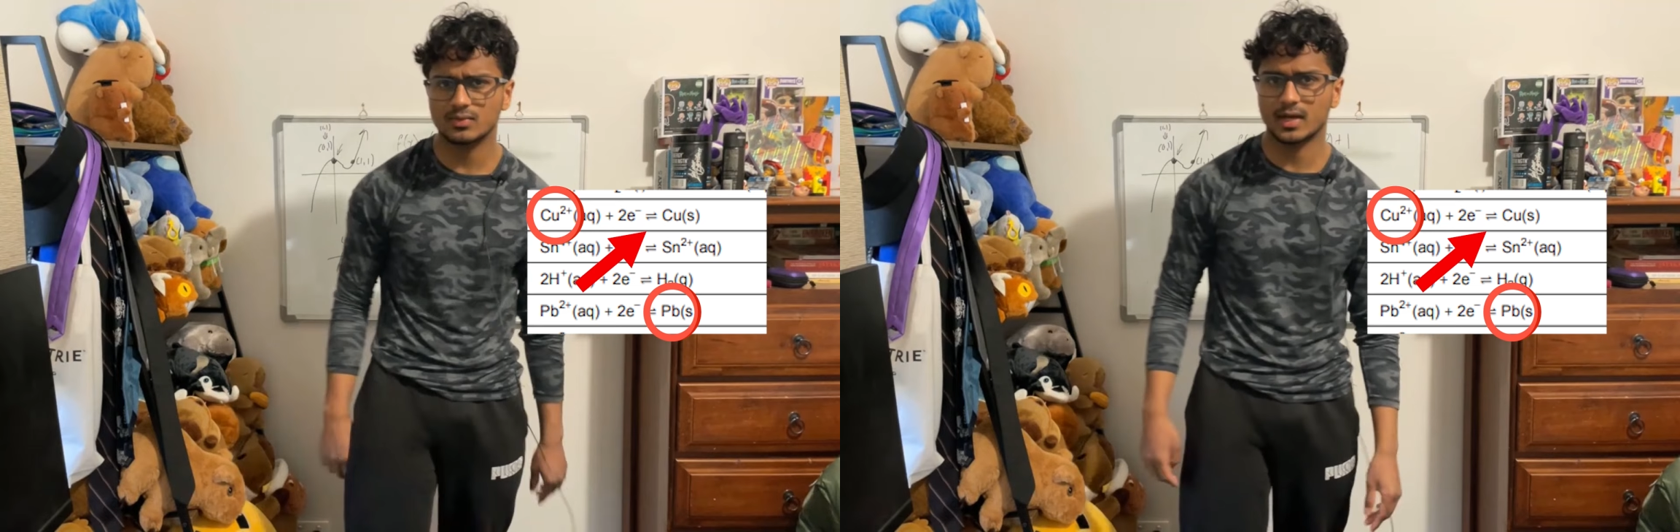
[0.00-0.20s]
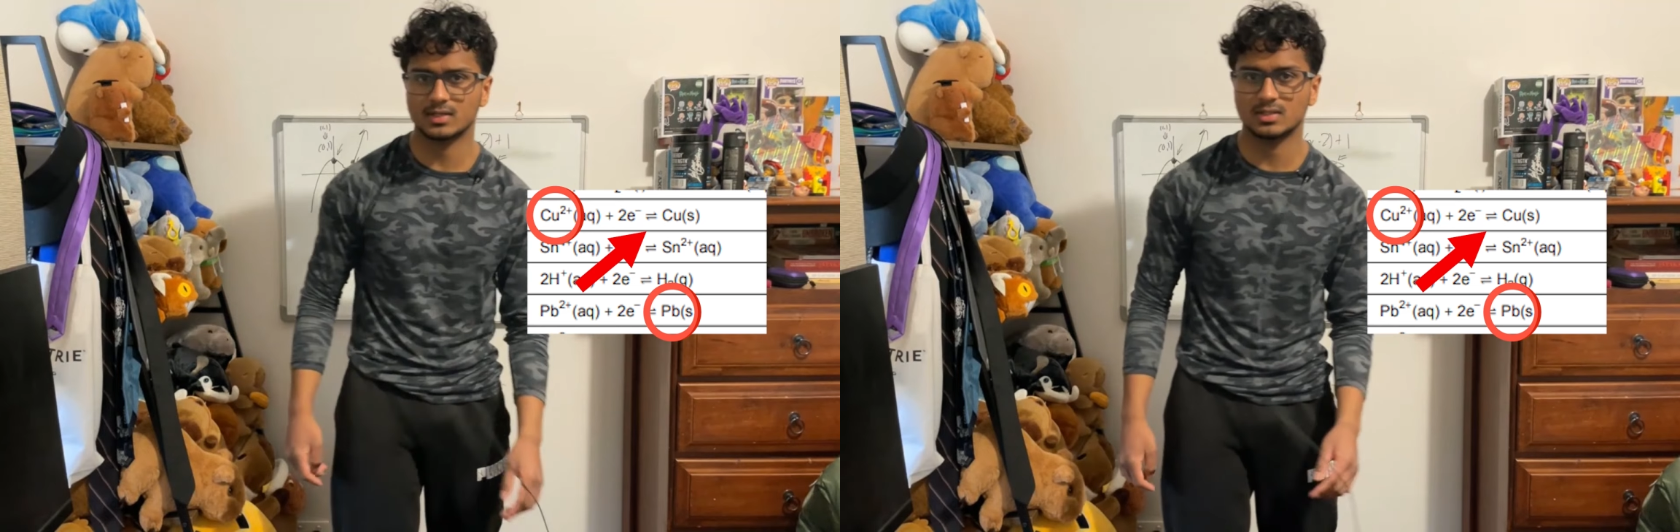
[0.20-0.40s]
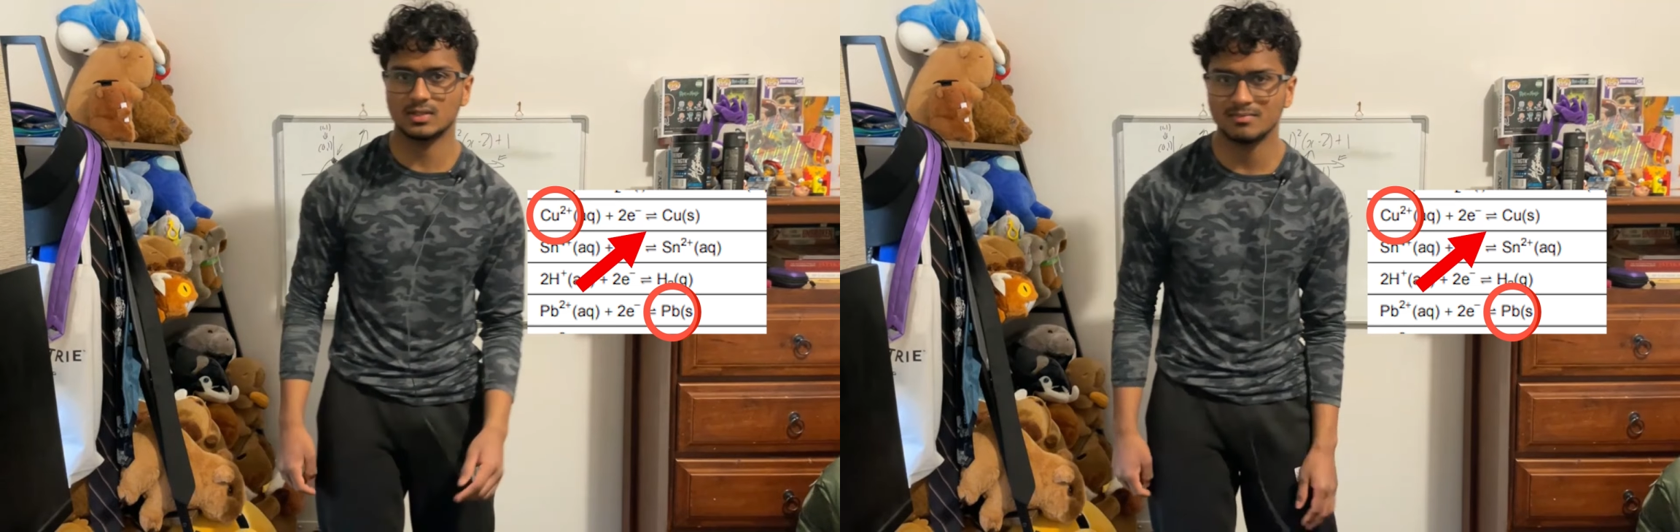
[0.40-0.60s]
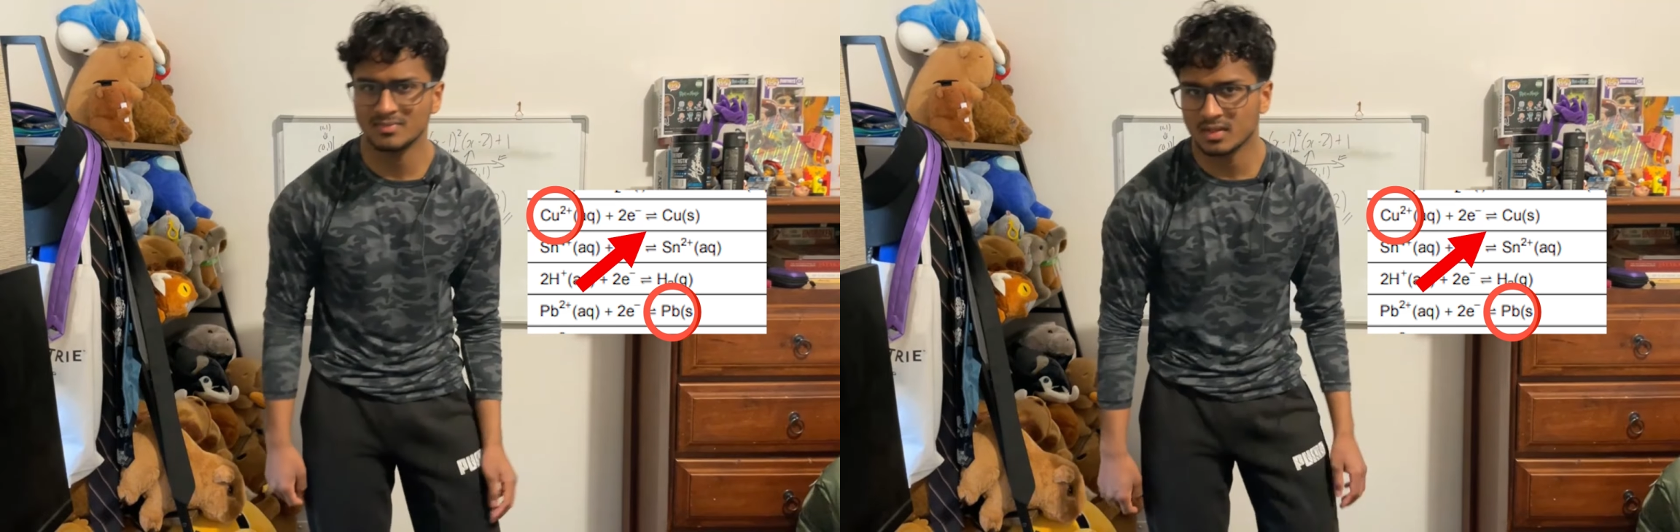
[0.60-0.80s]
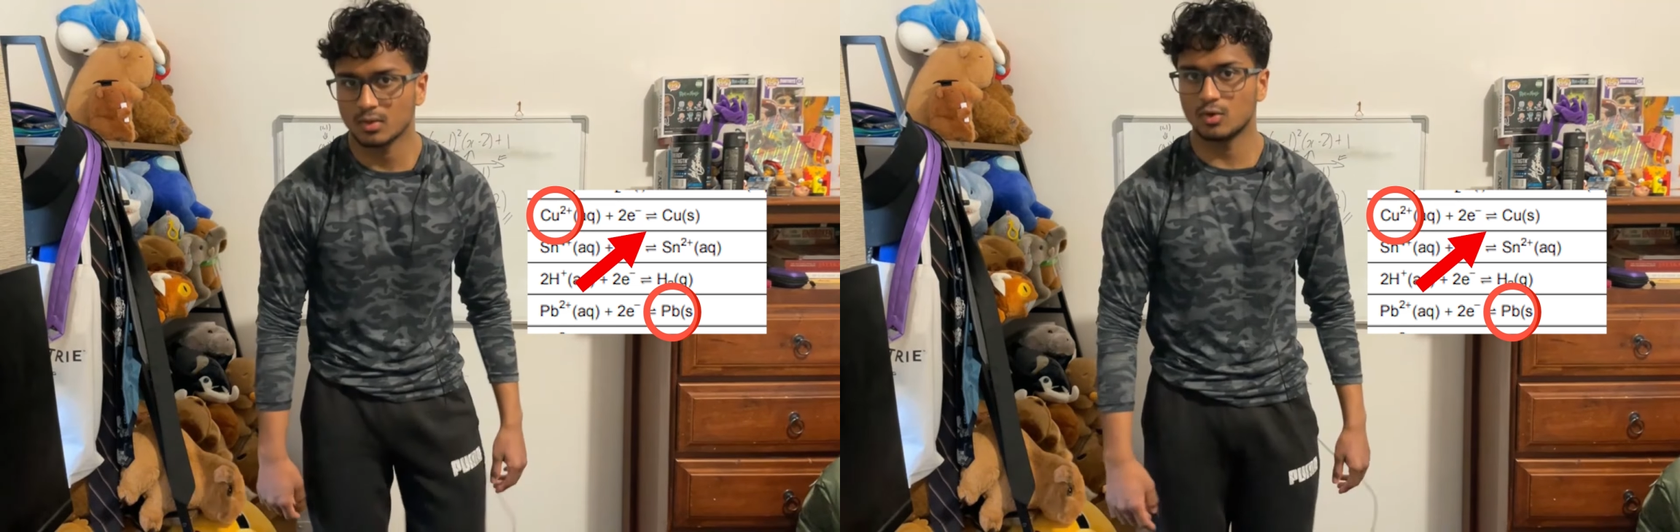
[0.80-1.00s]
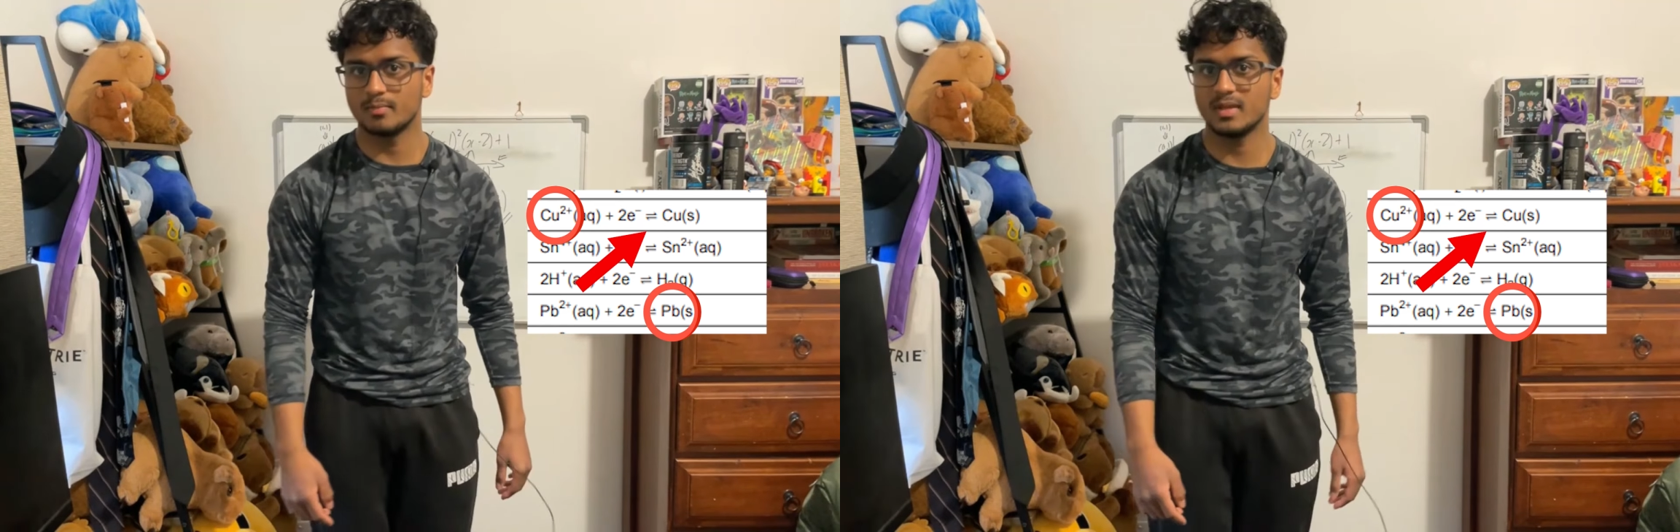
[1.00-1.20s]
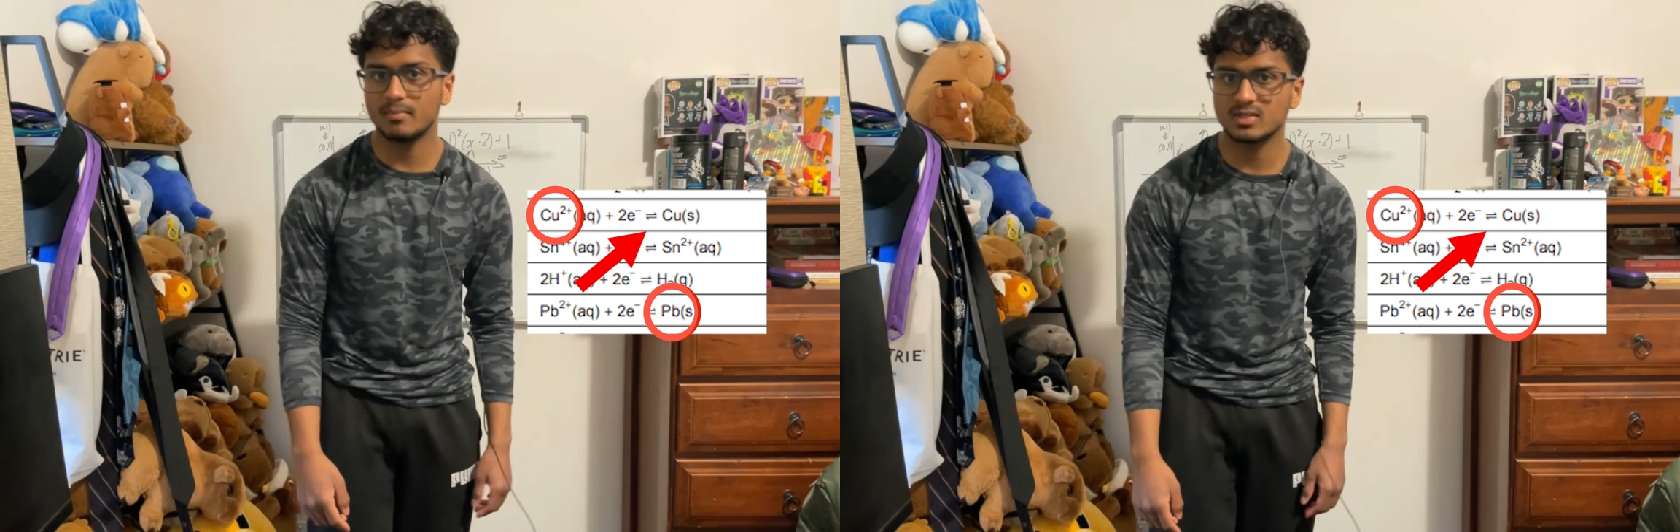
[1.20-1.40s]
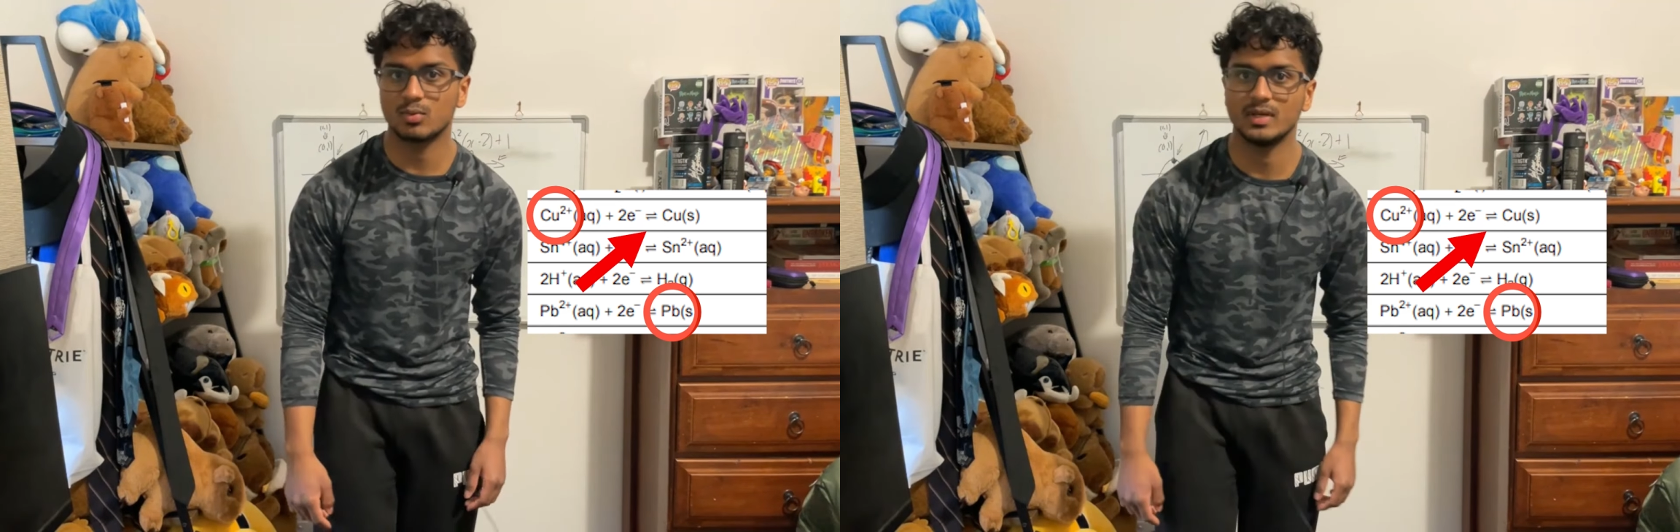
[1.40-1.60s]
reaction could be
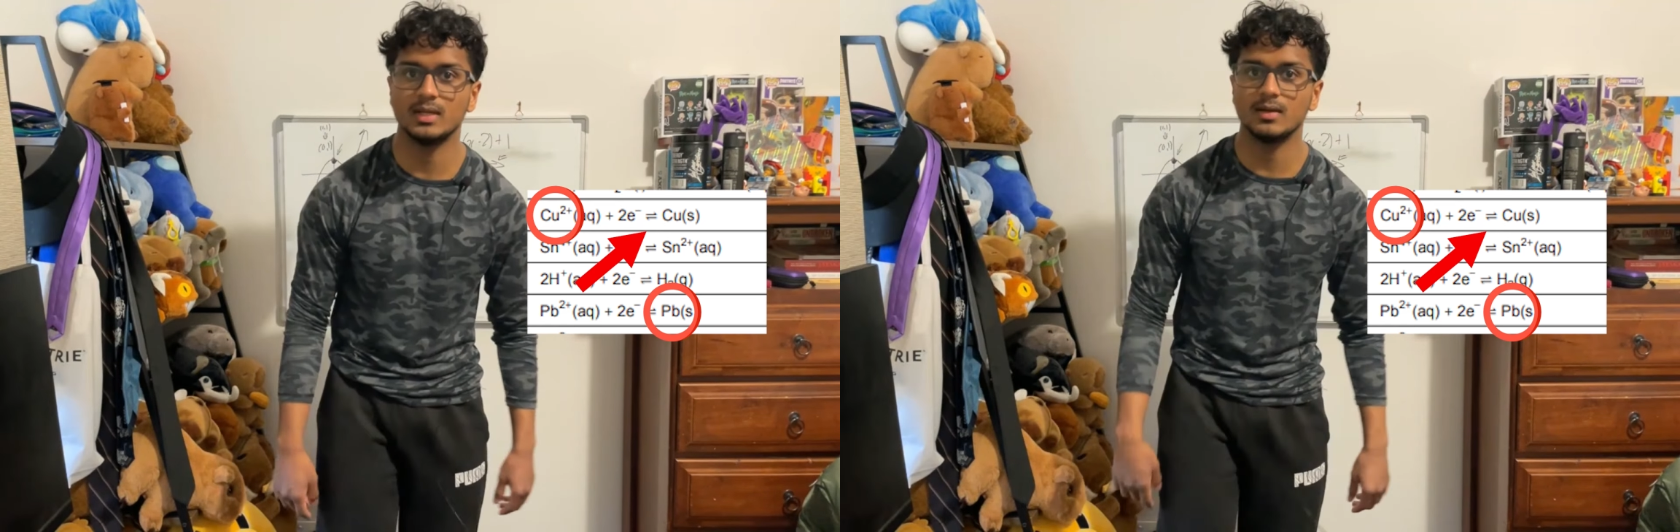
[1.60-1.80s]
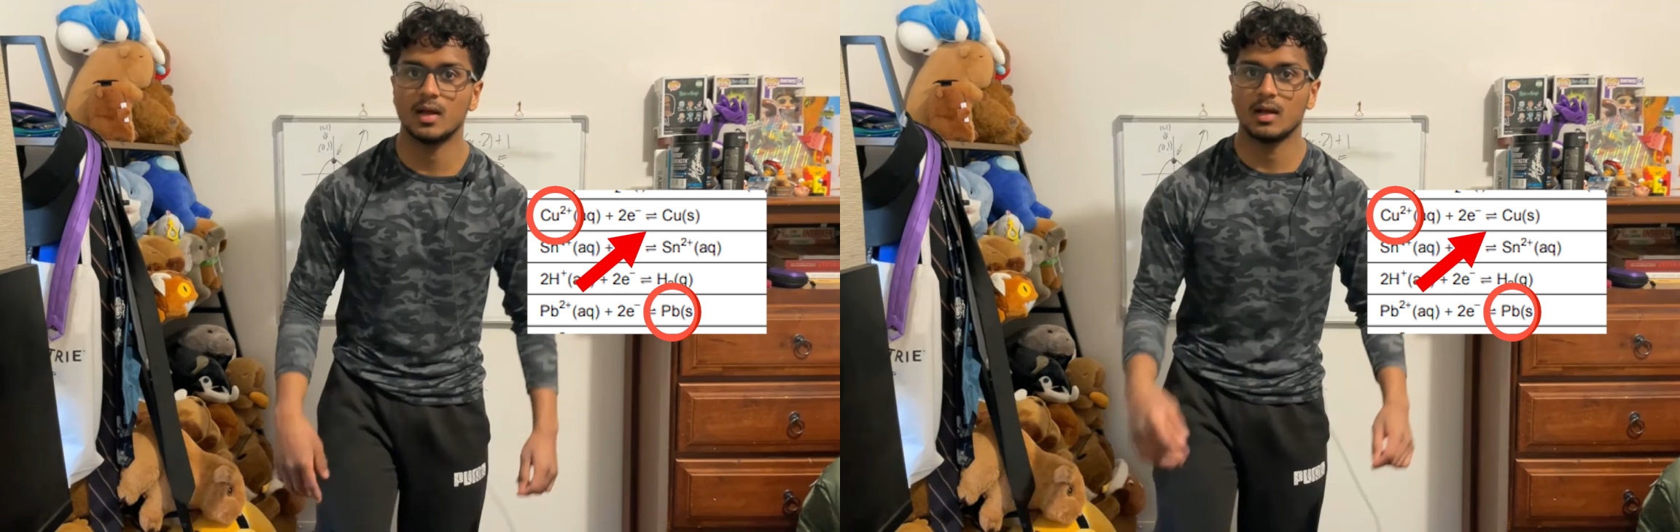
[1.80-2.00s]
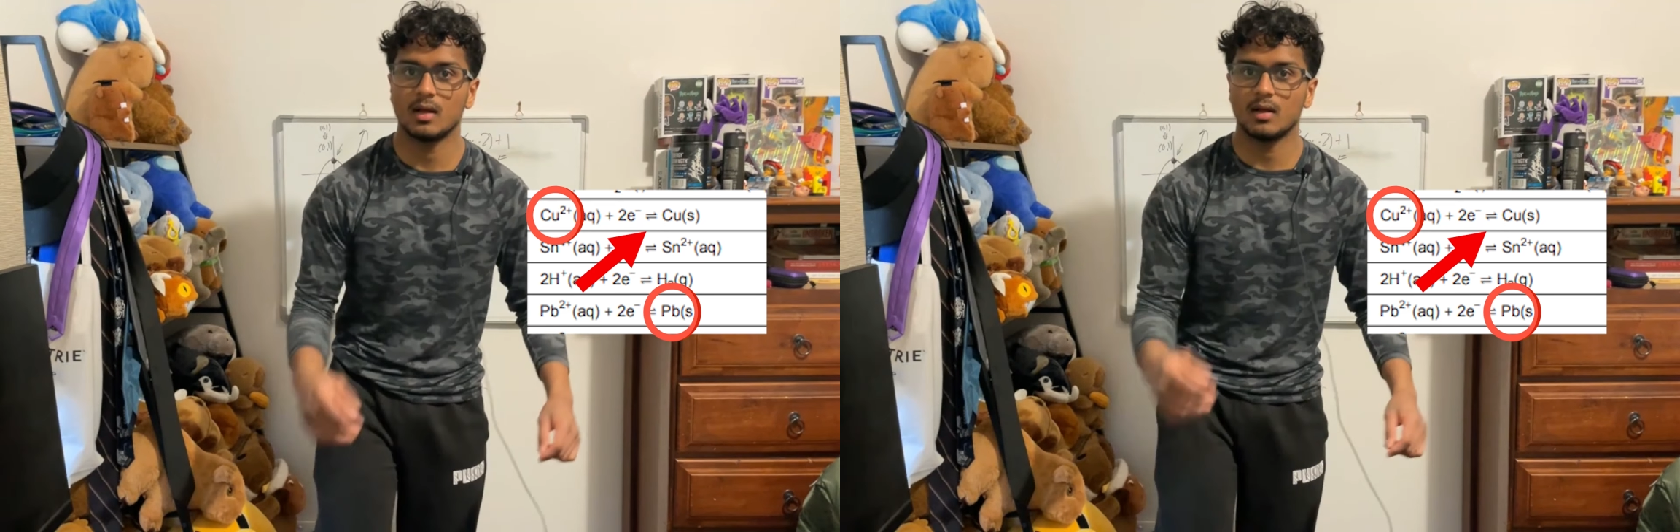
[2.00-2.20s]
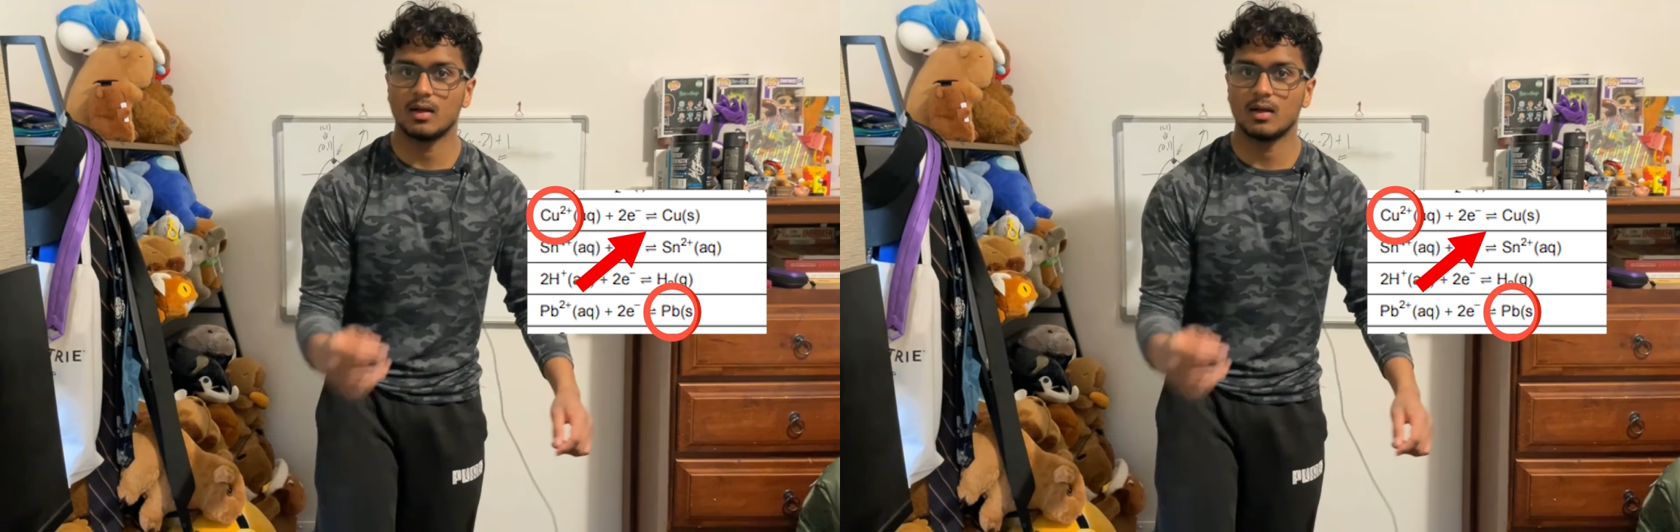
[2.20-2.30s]
between